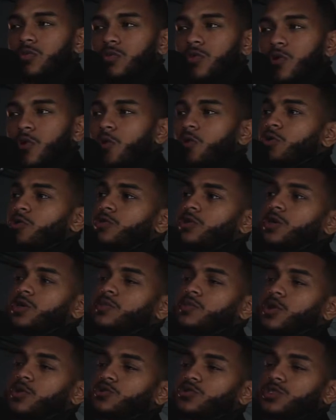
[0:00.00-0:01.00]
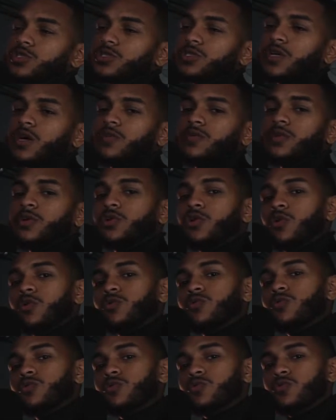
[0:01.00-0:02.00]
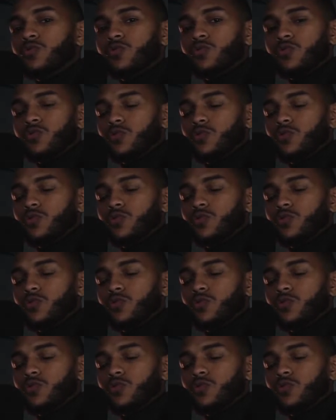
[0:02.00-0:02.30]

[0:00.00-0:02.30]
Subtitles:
all of the emotions that we go through